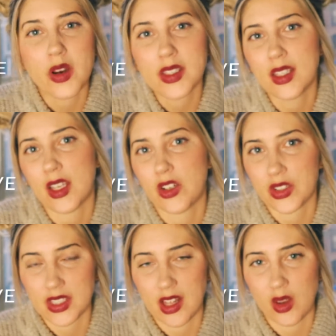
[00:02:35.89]
is it that you're
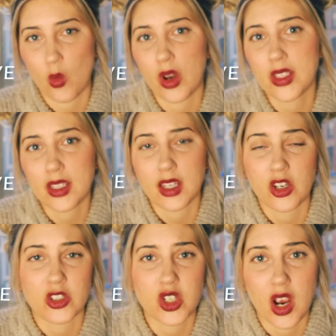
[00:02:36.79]
selling? What is it that
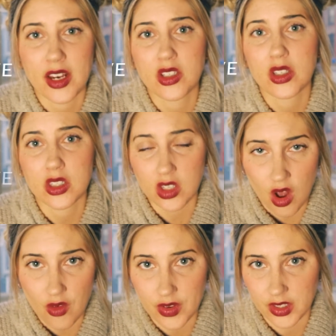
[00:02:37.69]
you're trying to
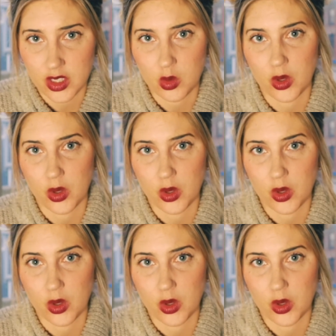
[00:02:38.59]
solve in this